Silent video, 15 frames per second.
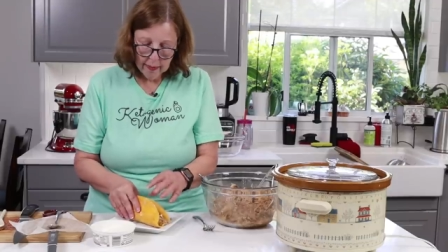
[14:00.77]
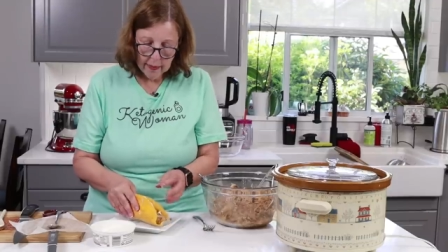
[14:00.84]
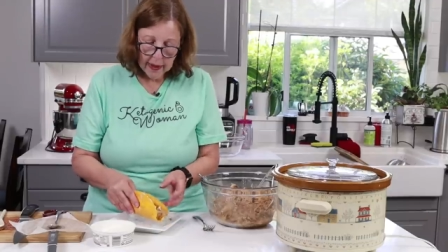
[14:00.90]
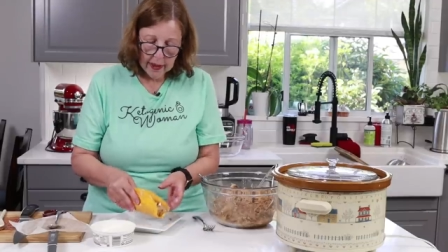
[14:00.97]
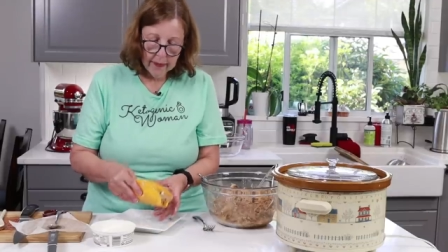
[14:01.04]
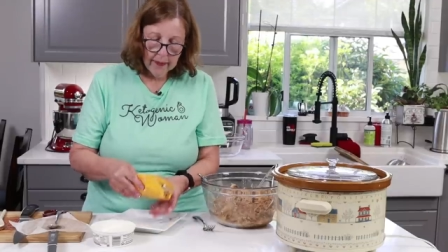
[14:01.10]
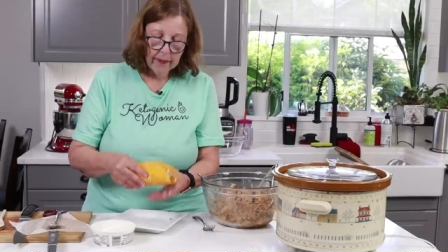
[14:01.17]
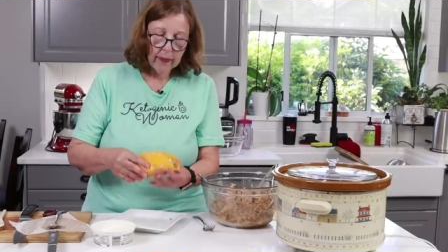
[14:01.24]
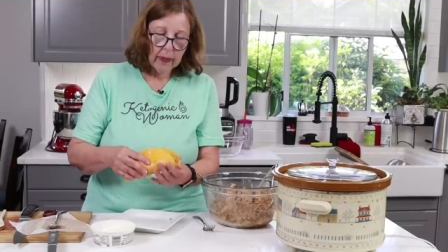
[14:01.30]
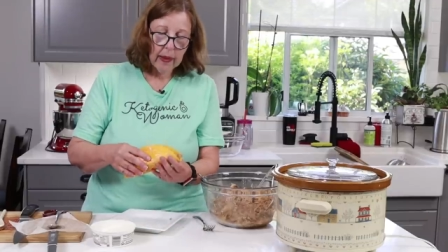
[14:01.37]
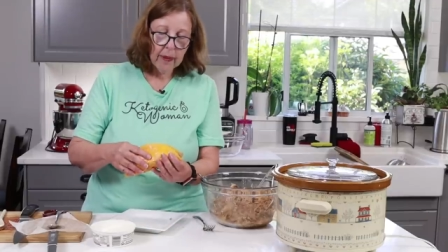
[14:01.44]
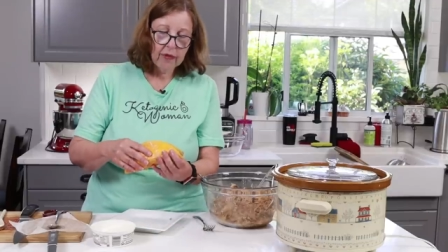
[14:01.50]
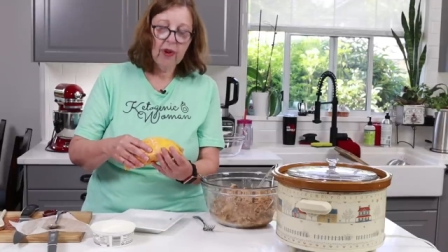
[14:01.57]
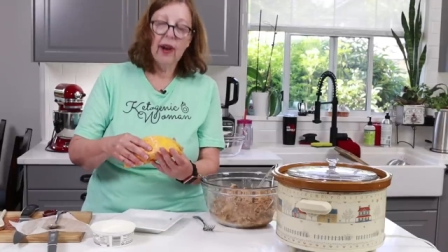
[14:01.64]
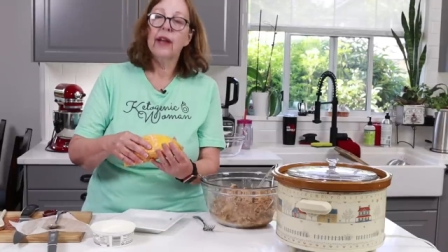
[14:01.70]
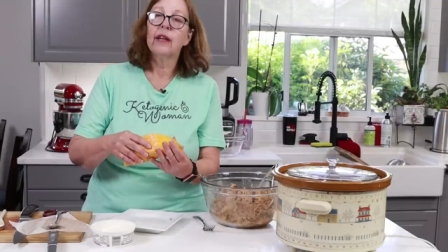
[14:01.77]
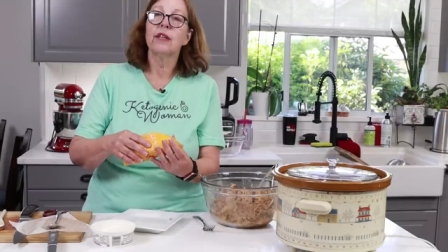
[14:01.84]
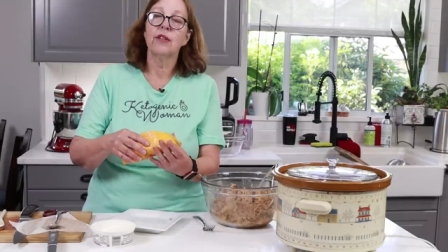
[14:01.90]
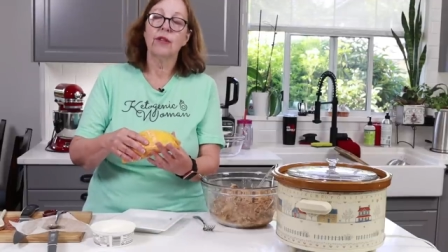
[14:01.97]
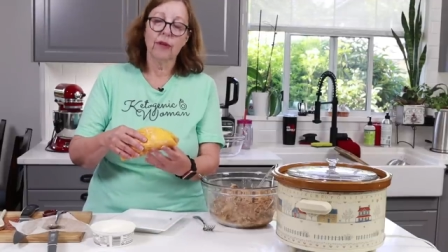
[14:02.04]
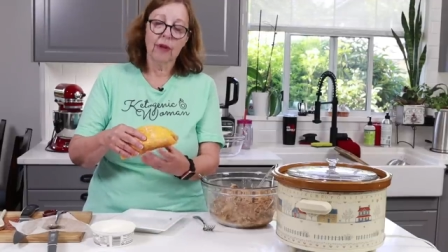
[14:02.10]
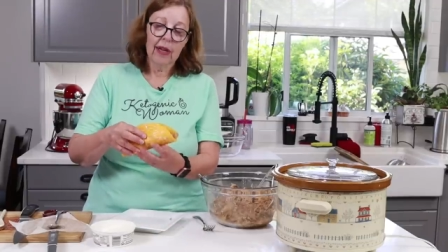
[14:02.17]
But I'm trying
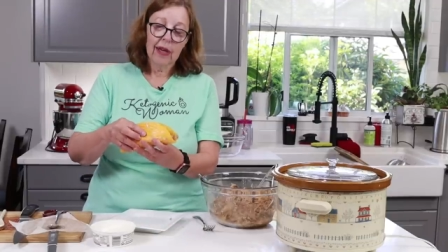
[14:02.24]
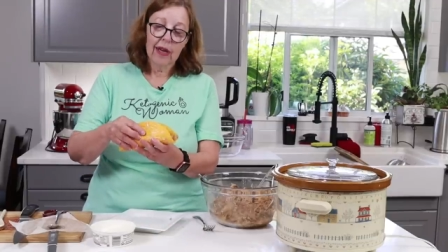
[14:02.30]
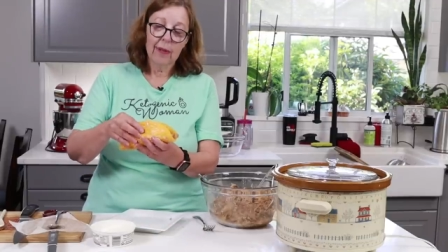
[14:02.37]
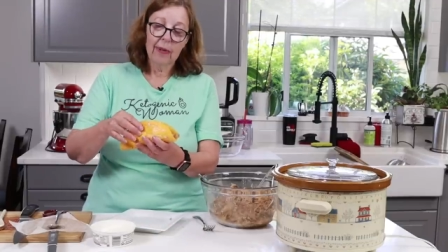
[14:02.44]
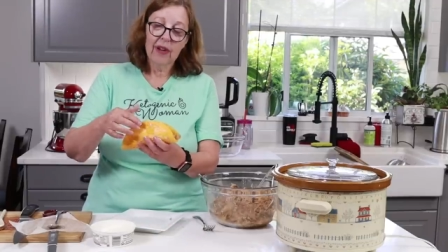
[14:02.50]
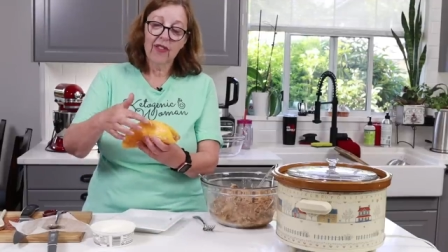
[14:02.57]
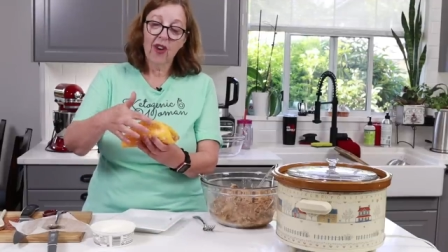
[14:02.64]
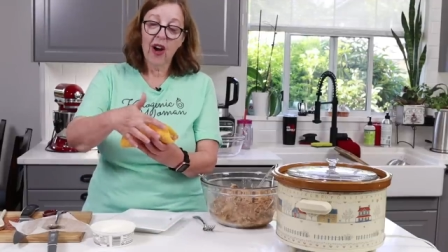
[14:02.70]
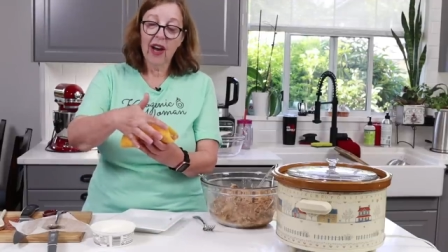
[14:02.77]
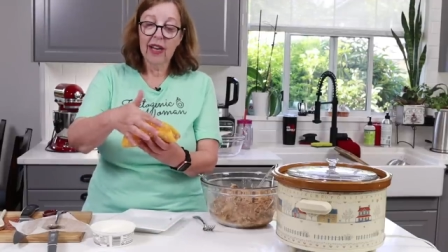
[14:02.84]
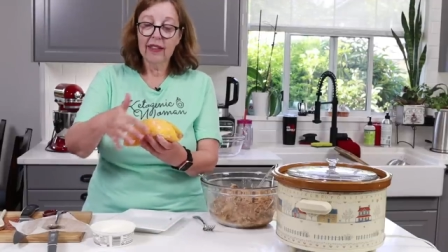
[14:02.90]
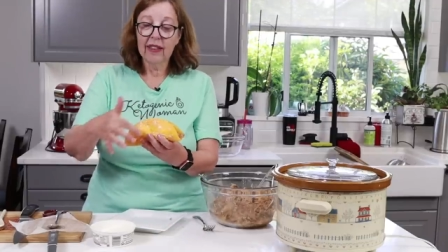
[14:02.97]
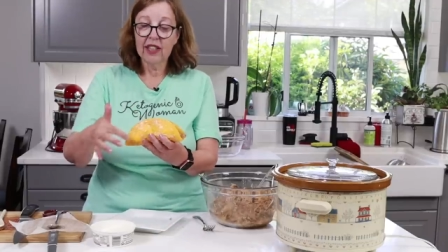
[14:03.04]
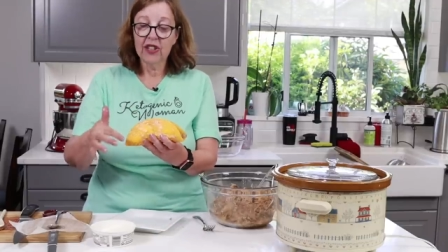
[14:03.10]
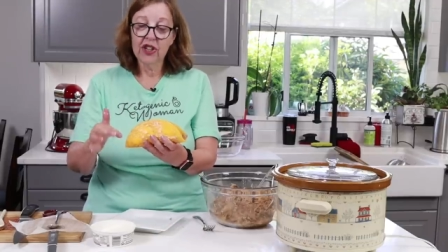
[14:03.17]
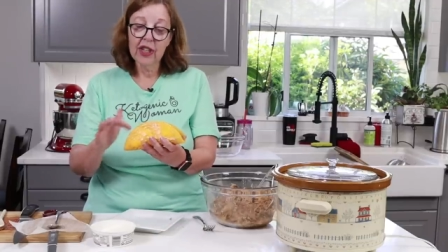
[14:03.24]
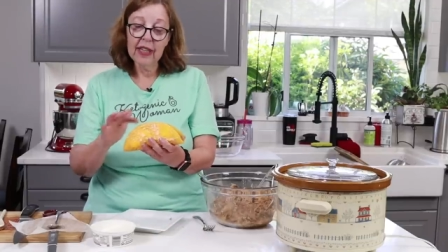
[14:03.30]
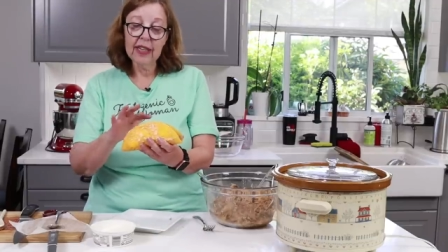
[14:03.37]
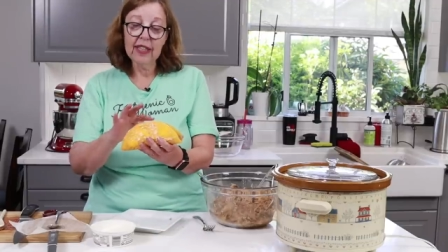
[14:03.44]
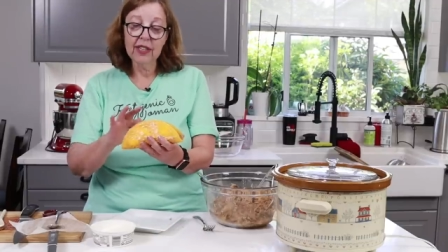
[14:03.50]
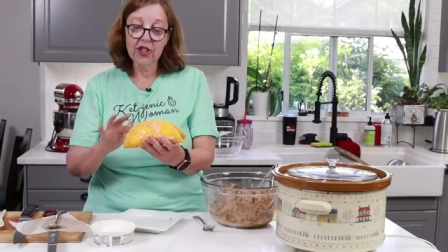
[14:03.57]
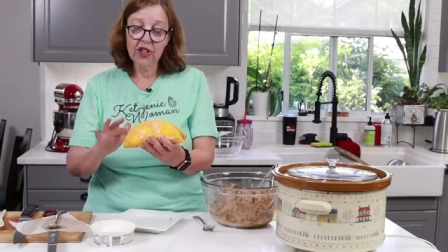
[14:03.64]
to, I mean, I've got the
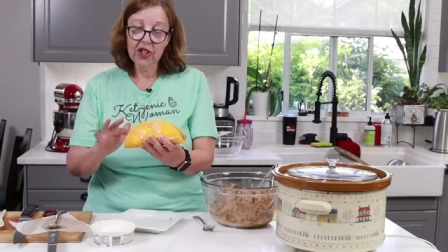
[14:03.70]
cheese